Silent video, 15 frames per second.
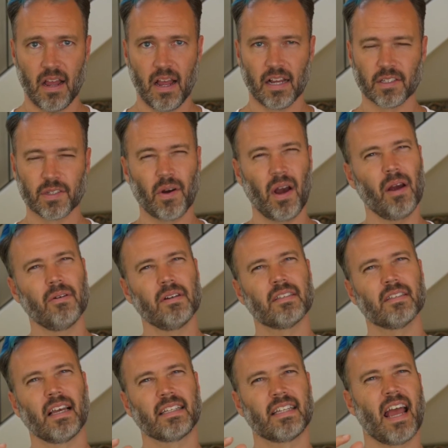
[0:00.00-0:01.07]
And so I always
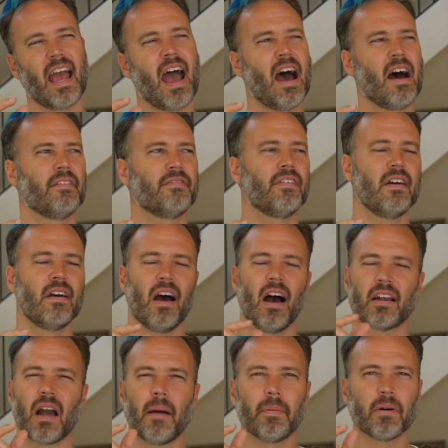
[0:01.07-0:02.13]
like to have a
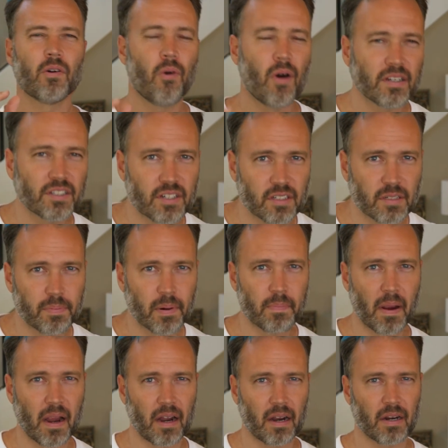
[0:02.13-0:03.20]
couple questions
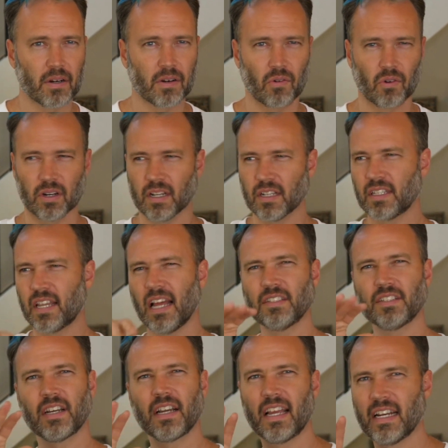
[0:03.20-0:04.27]
prepared or an
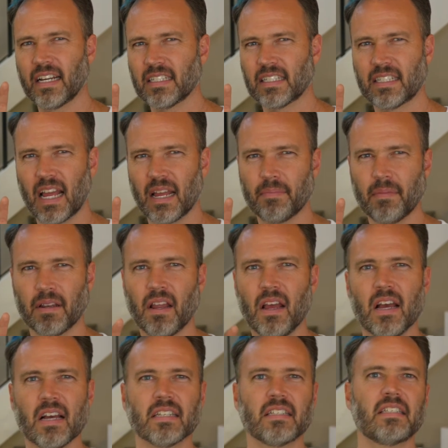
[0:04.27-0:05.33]
attention-getting statement,
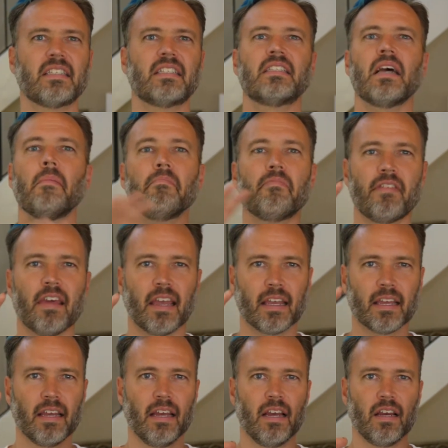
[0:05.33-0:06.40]

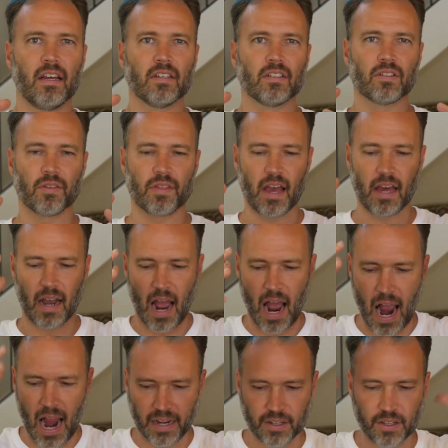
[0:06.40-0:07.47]
something so that
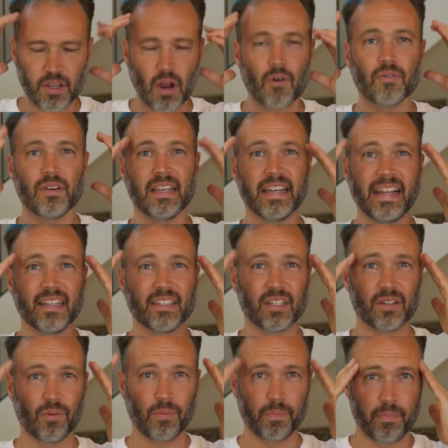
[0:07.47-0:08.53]
I don't need
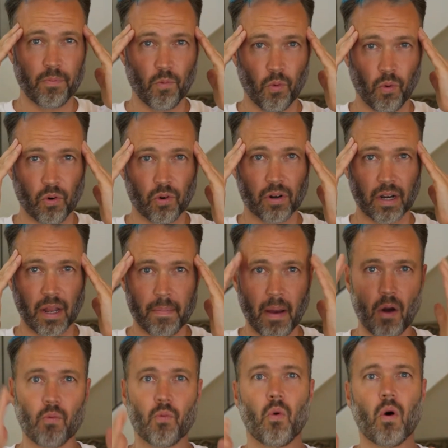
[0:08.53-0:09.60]
to worry
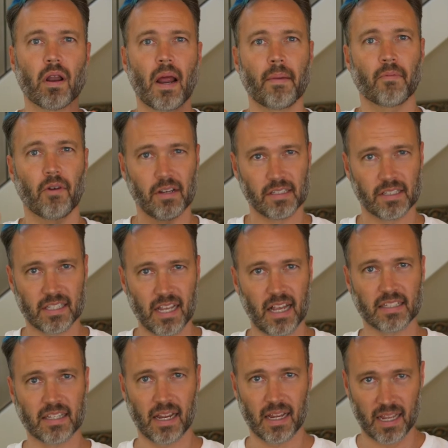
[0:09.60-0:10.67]
about what I'm going to say
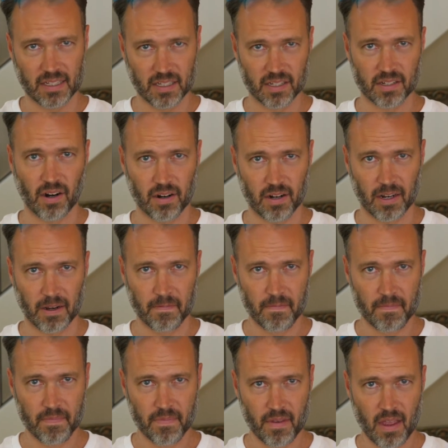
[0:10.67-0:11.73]
as I get started.
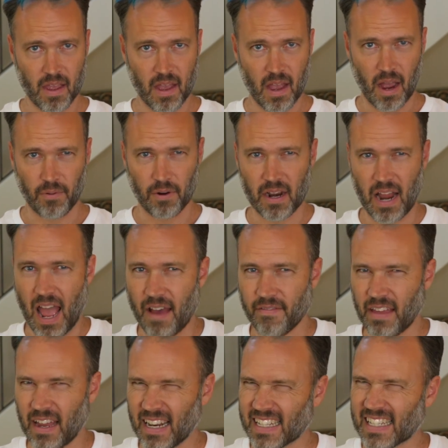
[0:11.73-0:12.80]
I want to have
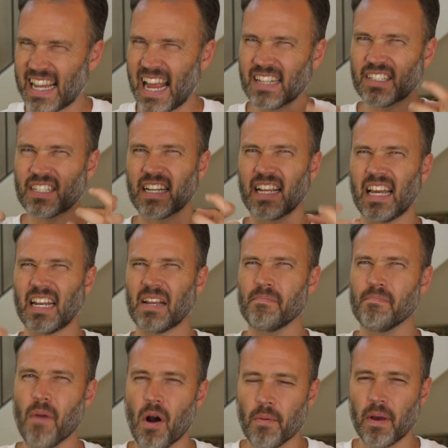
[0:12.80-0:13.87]
that attention-getting
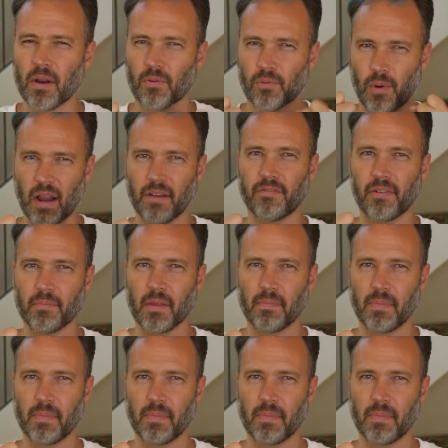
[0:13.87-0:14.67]
moment right from the